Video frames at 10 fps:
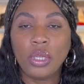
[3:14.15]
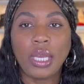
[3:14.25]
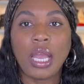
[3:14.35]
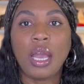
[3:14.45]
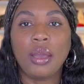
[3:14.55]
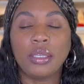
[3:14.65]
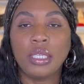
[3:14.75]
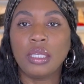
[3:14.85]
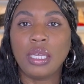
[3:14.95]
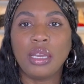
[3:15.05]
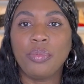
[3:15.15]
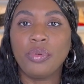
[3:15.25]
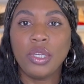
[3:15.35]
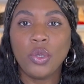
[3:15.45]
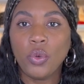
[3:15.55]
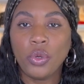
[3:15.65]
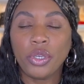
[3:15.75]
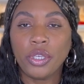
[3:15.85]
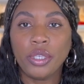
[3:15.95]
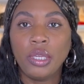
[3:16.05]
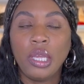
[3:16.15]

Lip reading: Like I did like a pre-order